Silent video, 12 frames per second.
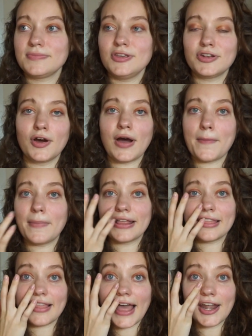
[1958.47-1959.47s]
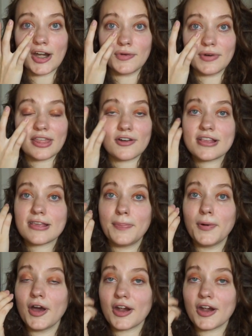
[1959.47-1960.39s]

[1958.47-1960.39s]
you know, a month later whether it's a boy